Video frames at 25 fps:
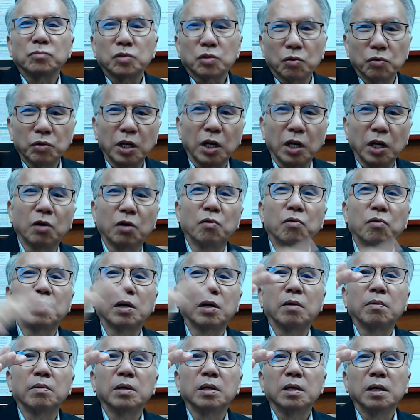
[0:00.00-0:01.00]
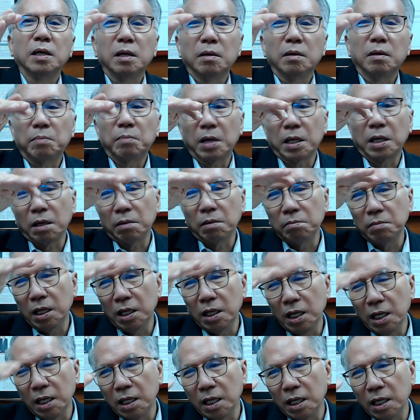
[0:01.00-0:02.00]
So they go up. But the
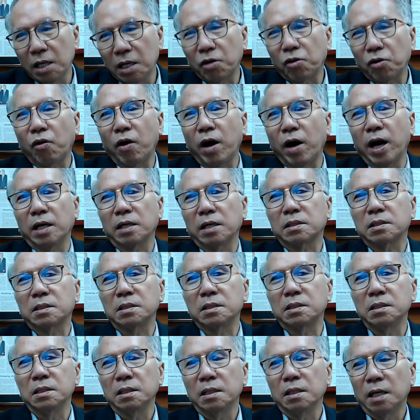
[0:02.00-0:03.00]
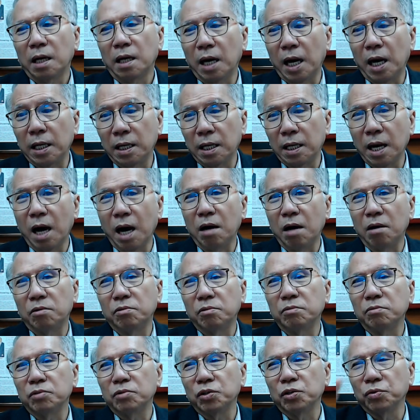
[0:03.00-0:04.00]
minute it cracks, like
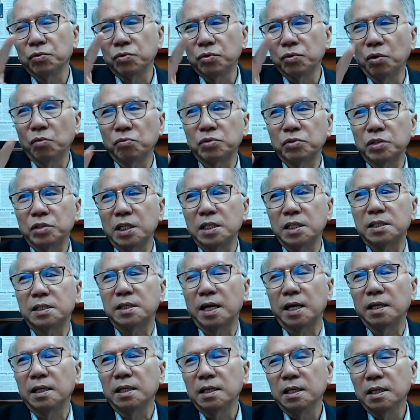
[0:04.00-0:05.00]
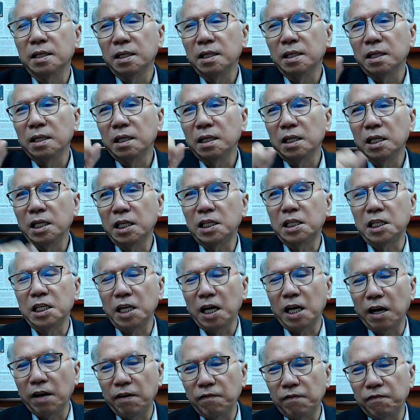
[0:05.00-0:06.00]
now, you notice that
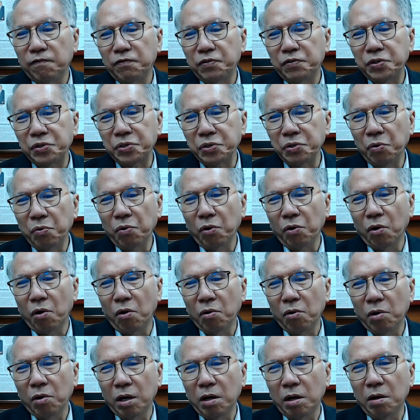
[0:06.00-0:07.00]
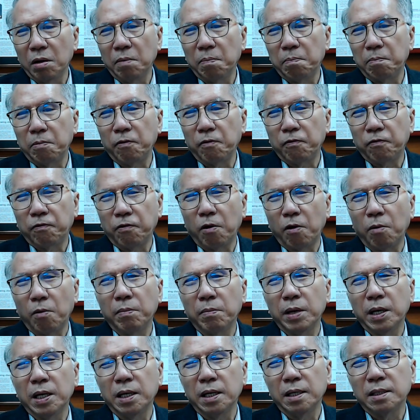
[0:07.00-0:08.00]
ETF is no longer
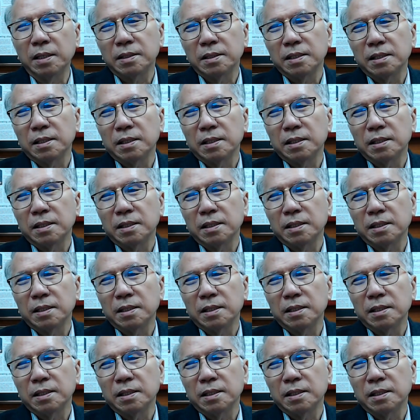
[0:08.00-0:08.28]
performing